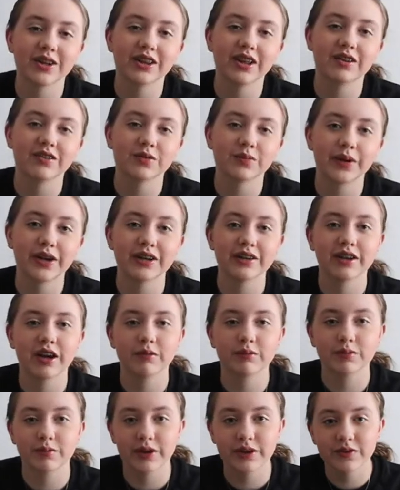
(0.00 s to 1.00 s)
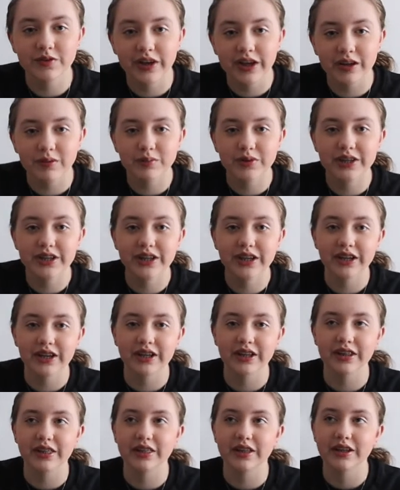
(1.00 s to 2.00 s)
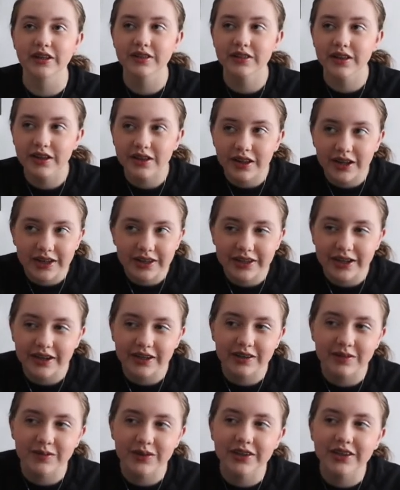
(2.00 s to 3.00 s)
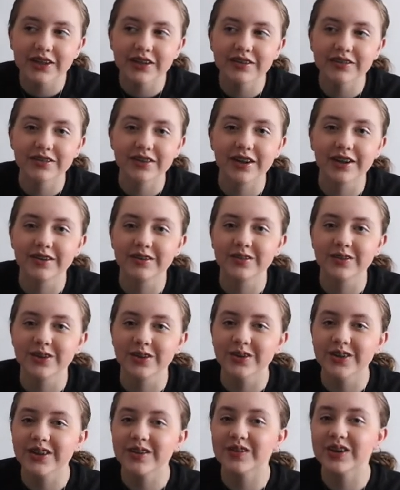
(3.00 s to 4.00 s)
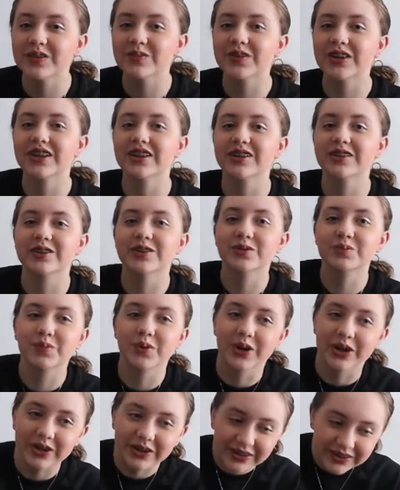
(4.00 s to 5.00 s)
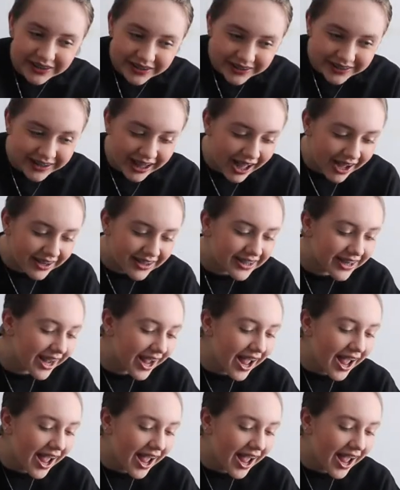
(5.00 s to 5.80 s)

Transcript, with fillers: I love spending time with my family and I think they like getting me gifts, I don't know, that might be a little spoiled this sound.